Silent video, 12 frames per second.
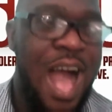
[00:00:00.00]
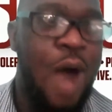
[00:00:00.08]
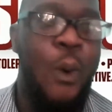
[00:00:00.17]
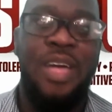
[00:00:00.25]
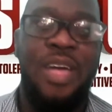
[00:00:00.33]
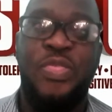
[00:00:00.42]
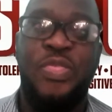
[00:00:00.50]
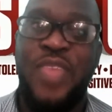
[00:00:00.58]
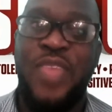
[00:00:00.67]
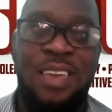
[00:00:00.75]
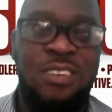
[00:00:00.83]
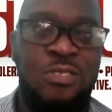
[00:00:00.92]
I want to
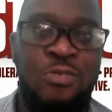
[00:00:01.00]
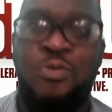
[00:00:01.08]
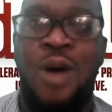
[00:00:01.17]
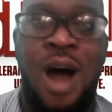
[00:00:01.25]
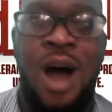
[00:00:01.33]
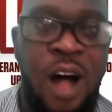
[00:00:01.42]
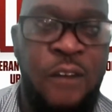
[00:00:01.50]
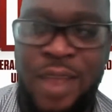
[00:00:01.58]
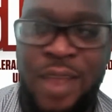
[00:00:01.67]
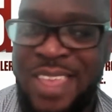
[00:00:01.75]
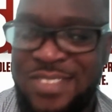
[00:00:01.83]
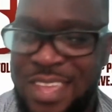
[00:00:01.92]
thank you all
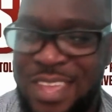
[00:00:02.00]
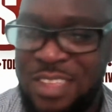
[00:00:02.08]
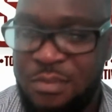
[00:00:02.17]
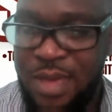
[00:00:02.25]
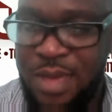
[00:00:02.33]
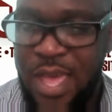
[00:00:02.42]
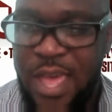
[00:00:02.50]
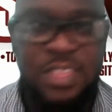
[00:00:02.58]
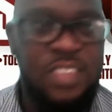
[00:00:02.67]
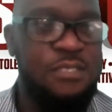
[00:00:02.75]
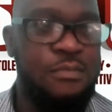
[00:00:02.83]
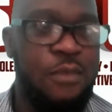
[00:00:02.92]
for listening to me
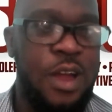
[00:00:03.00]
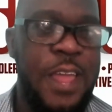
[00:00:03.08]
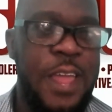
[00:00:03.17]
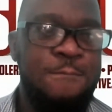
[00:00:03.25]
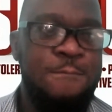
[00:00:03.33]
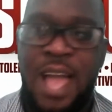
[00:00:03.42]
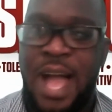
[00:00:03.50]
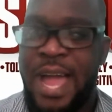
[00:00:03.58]
this morning,